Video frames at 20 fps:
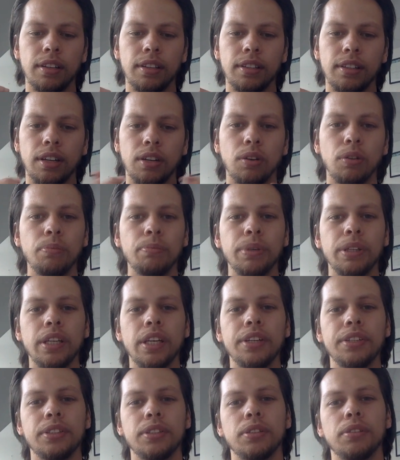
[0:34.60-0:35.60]
the
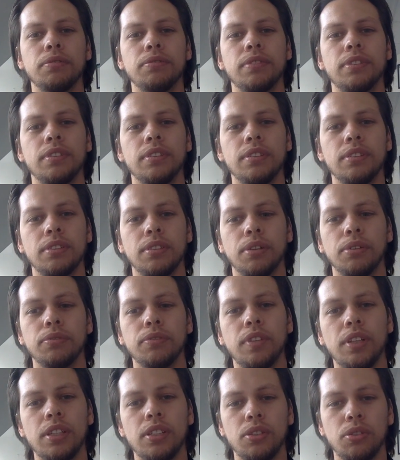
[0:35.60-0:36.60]
combination of
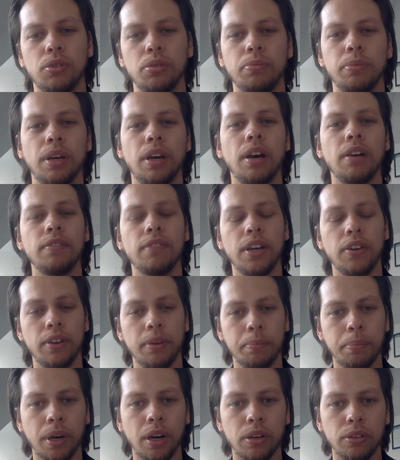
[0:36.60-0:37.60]
these two become very
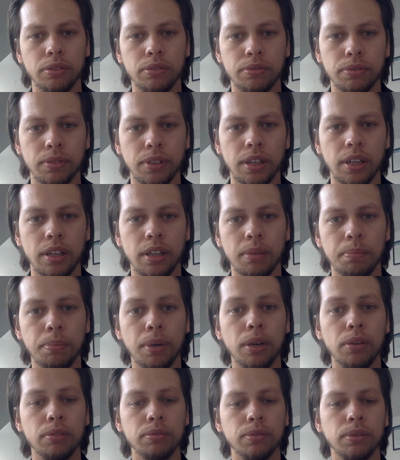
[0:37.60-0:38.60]

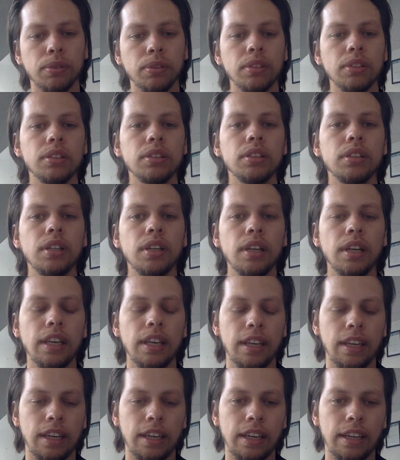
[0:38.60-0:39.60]
powerful,
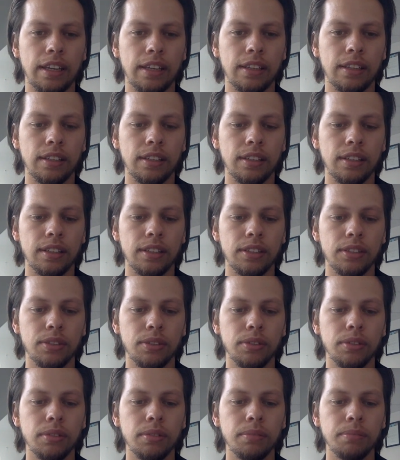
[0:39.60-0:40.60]
and it
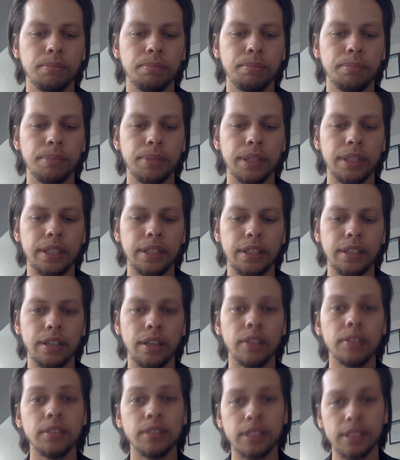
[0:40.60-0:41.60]
shouldn't be
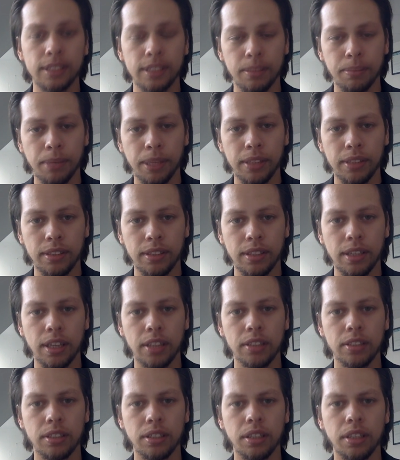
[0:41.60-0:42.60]
underestimated
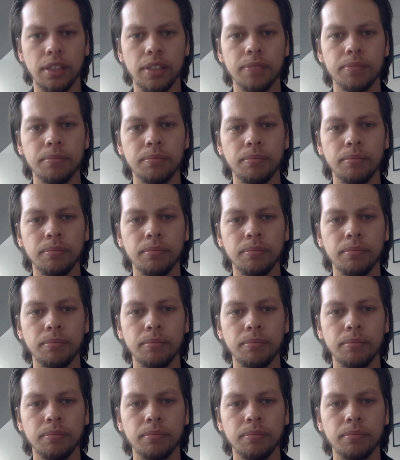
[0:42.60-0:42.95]
actually.